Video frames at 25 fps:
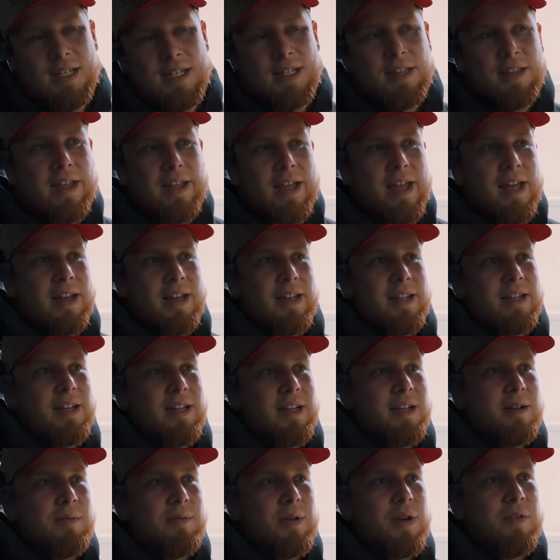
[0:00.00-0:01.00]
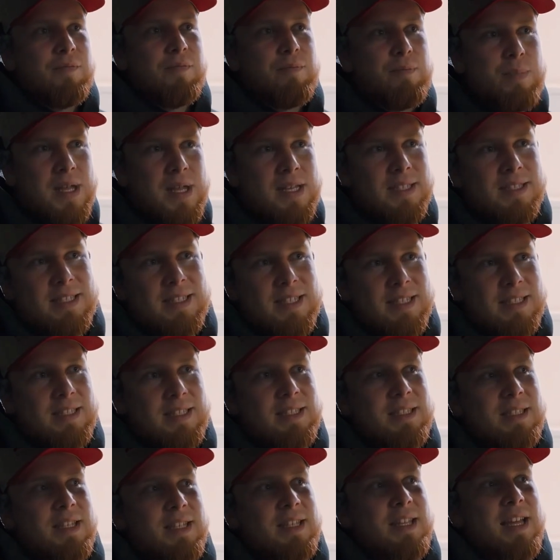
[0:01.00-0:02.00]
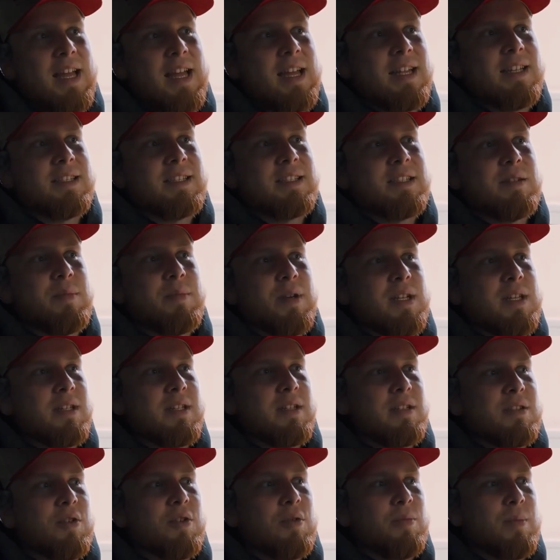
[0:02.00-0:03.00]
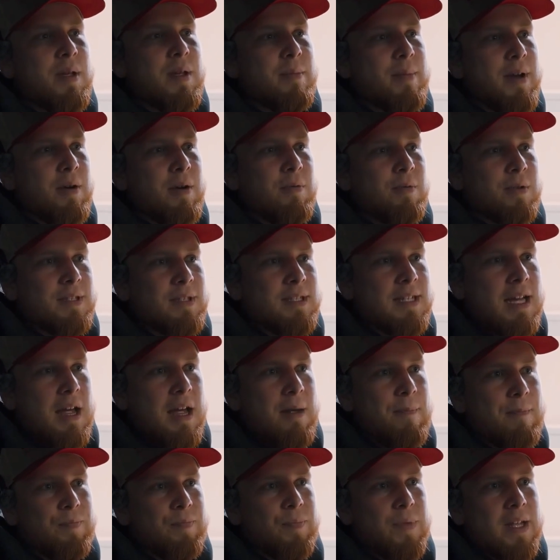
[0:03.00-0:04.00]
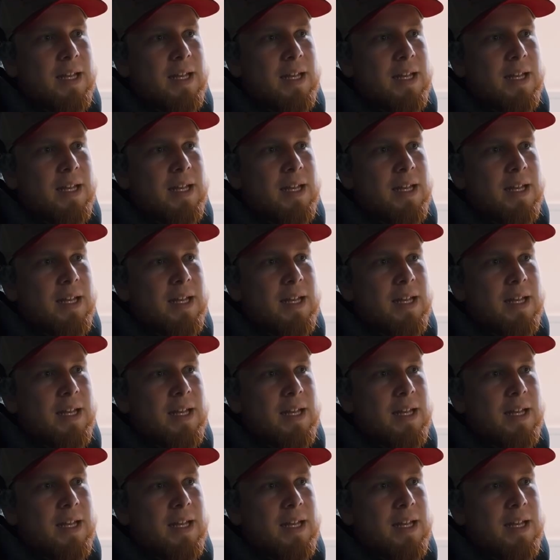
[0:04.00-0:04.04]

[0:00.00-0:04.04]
that of business that somebody told me about one time,